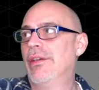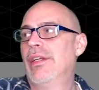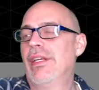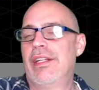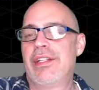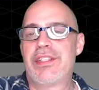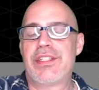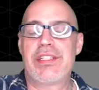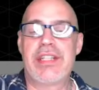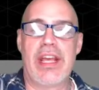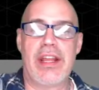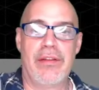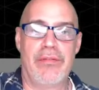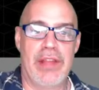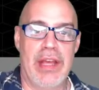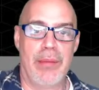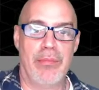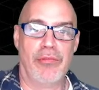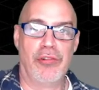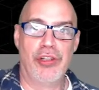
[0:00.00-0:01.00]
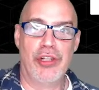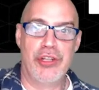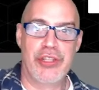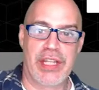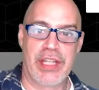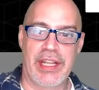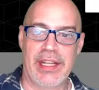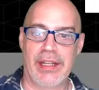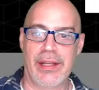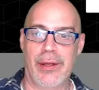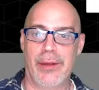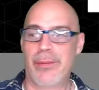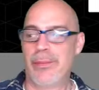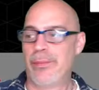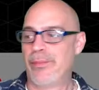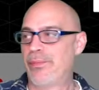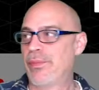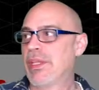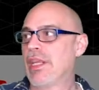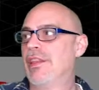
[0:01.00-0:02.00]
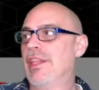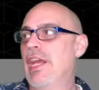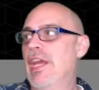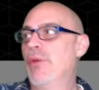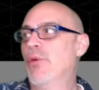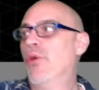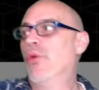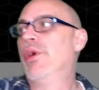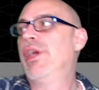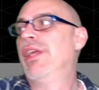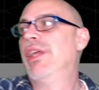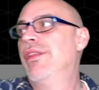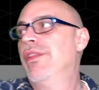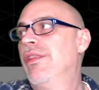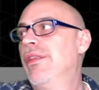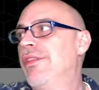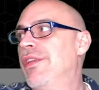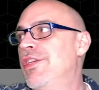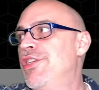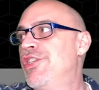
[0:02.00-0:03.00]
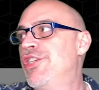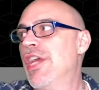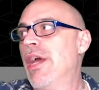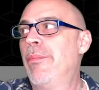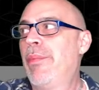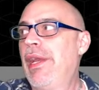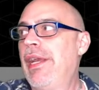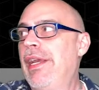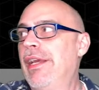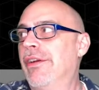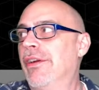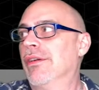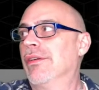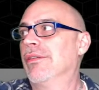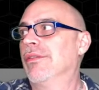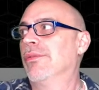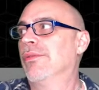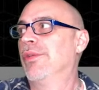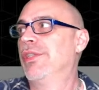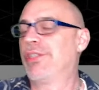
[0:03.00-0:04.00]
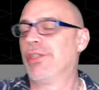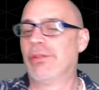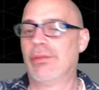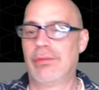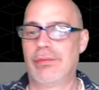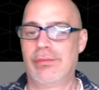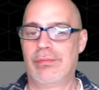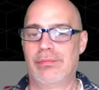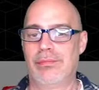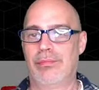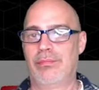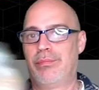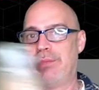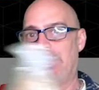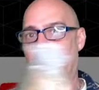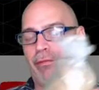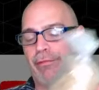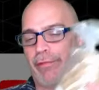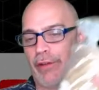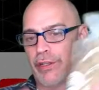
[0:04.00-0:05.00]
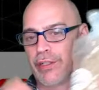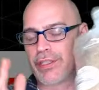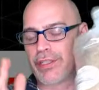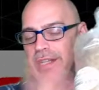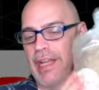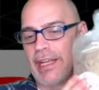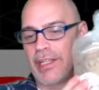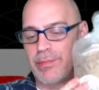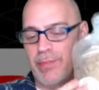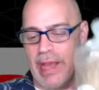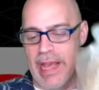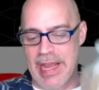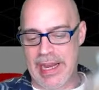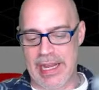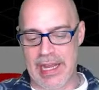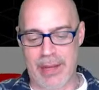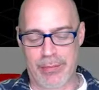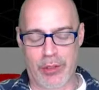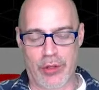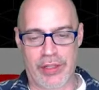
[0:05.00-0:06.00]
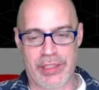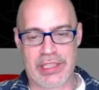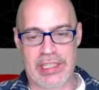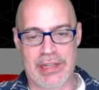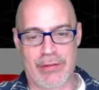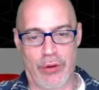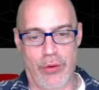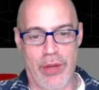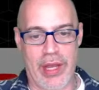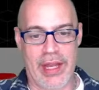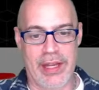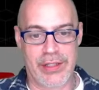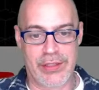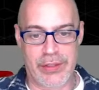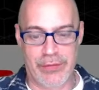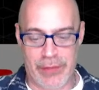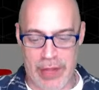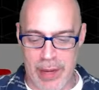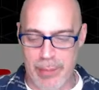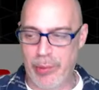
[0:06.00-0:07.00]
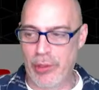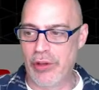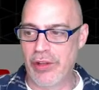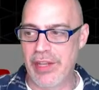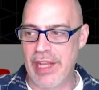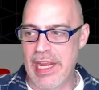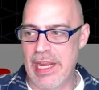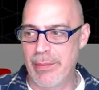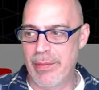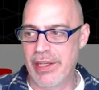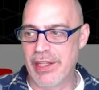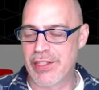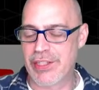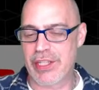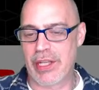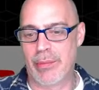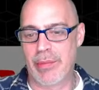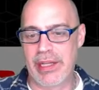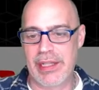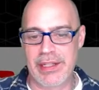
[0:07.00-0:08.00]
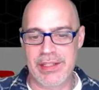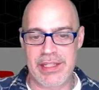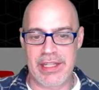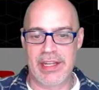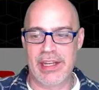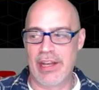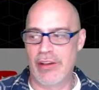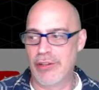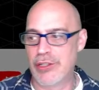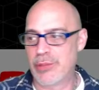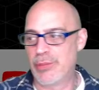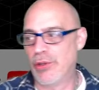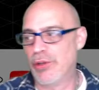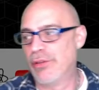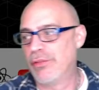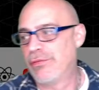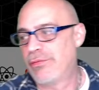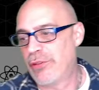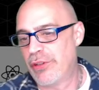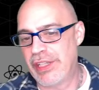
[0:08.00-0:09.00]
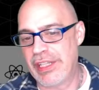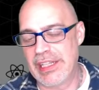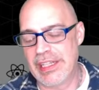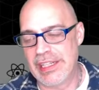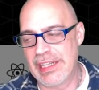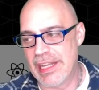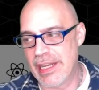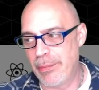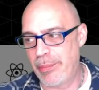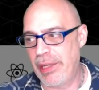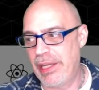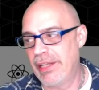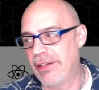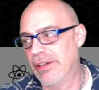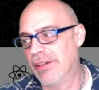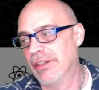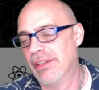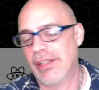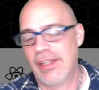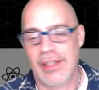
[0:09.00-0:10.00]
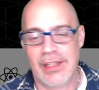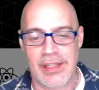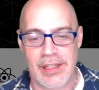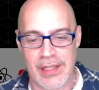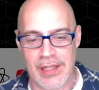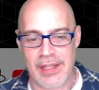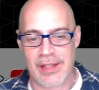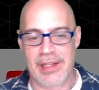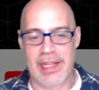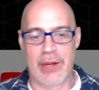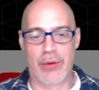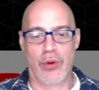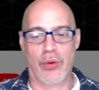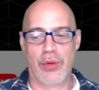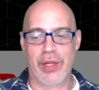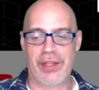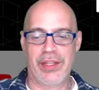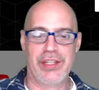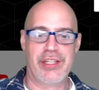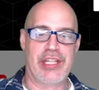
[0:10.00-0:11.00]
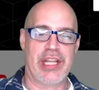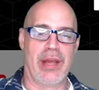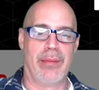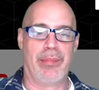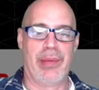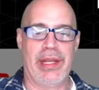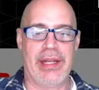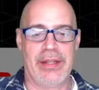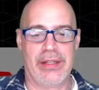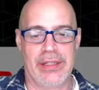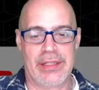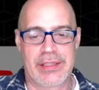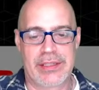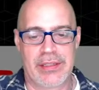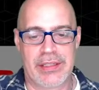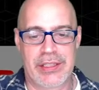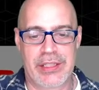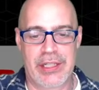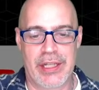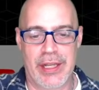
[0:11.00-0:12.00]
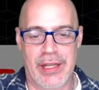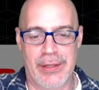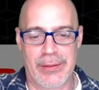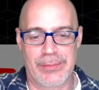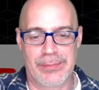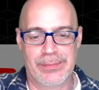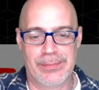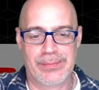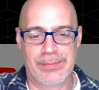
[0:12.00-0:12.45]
instead of them losing, they will win the Gem Paydirt, which will be the first next bag I'm going to give away. So if I pull a name and it's somebody that's ineligible for the Indiana Paydirt, they will win the Gem Paydirt. So let's go.